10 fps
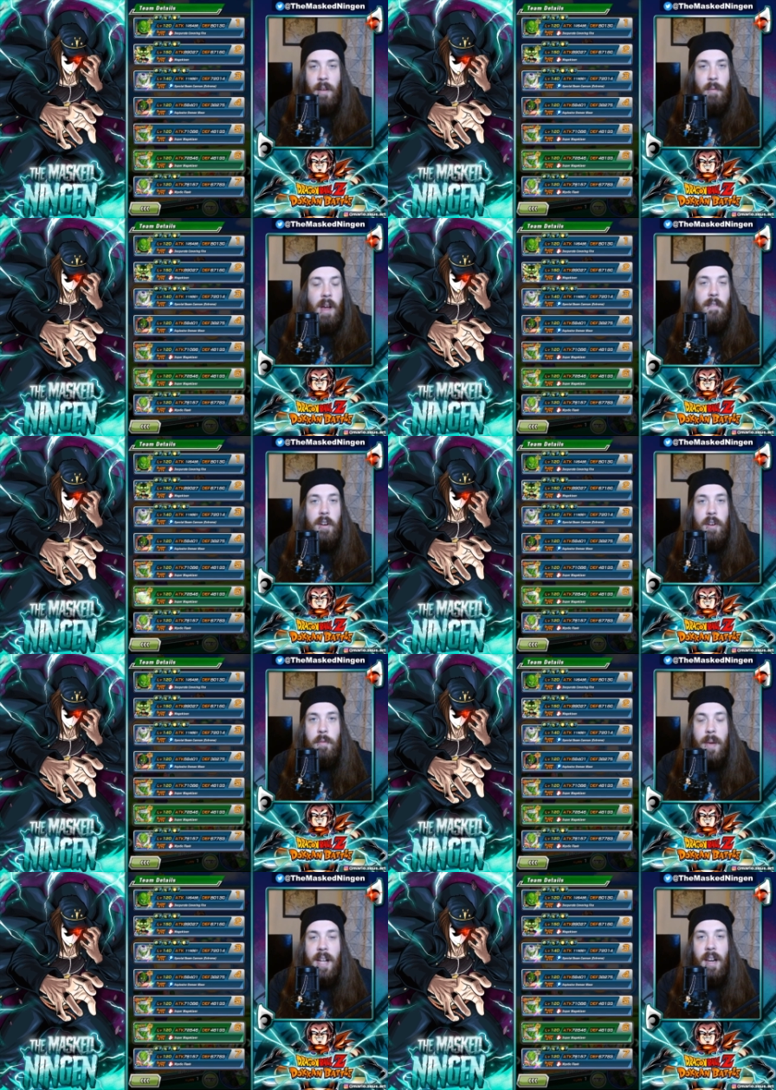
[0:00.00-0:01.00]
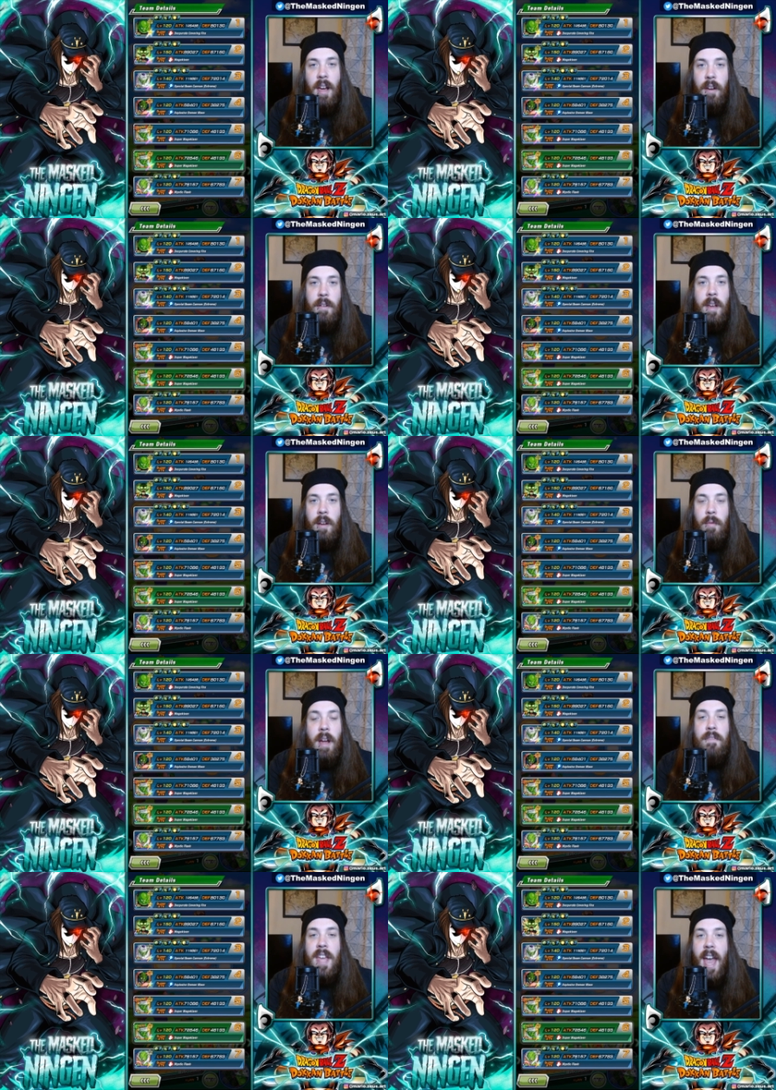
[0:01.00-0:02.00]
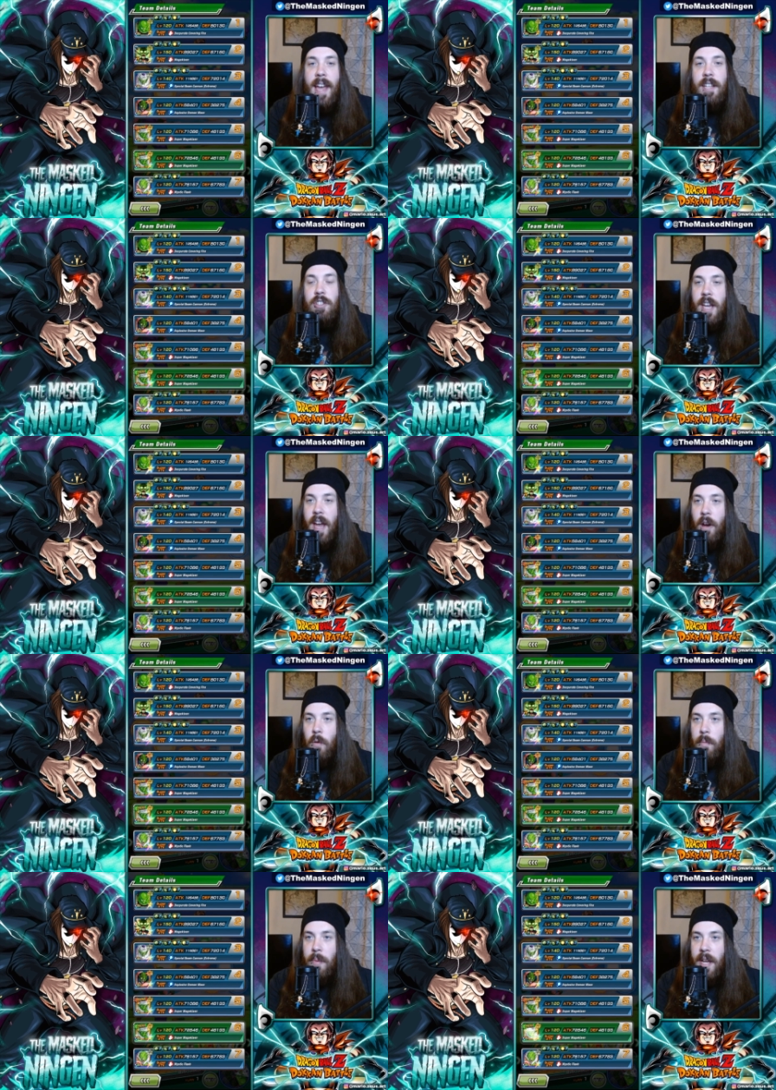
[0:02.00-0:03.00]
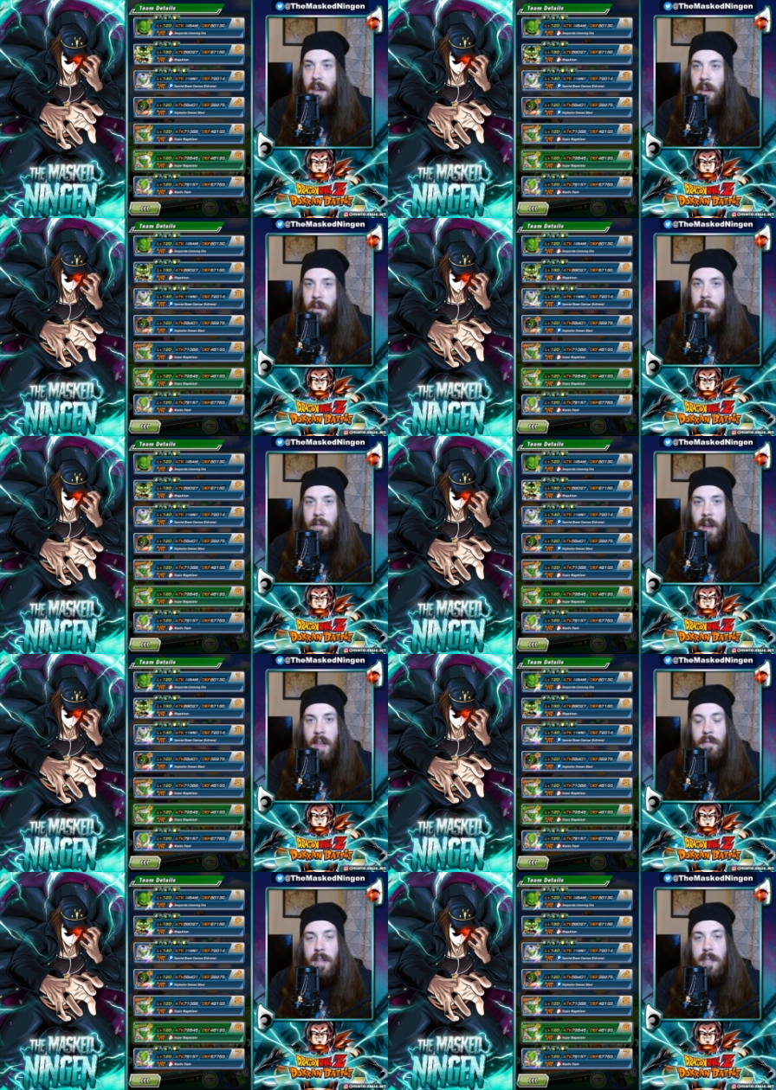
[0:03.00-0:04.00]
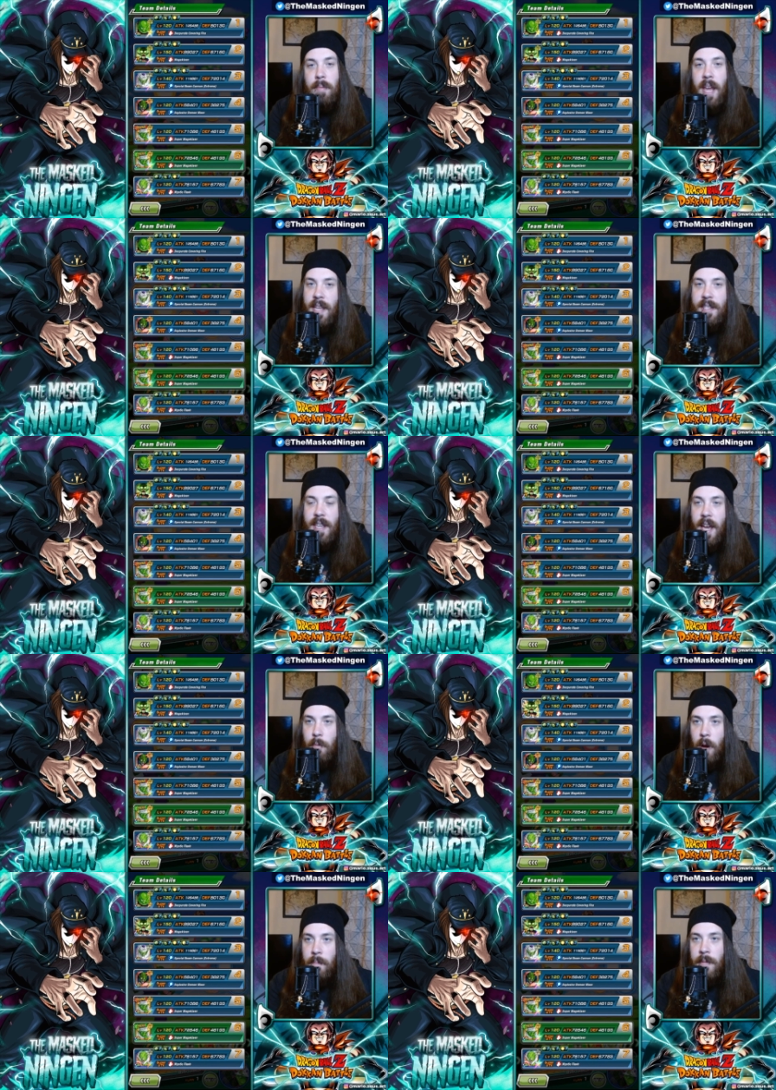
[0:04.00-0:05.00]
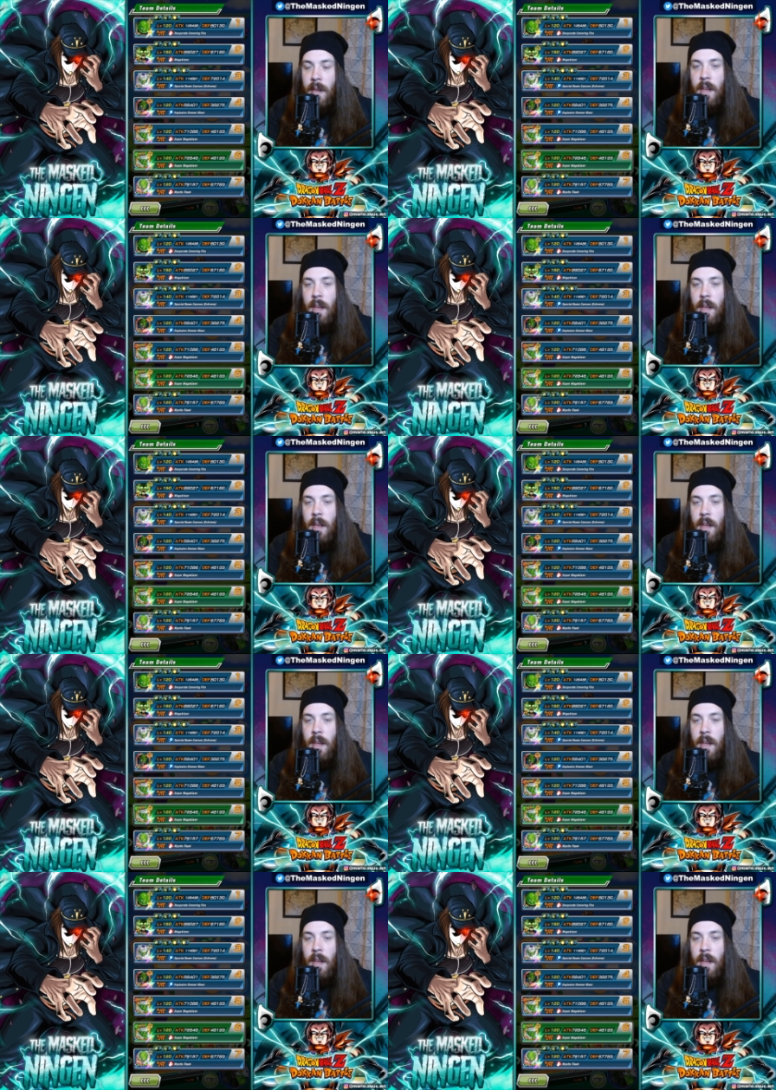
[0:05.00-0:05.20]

We have our new Piccolo. We have the AGL Piccolo, uh, the free-to-play EZA one.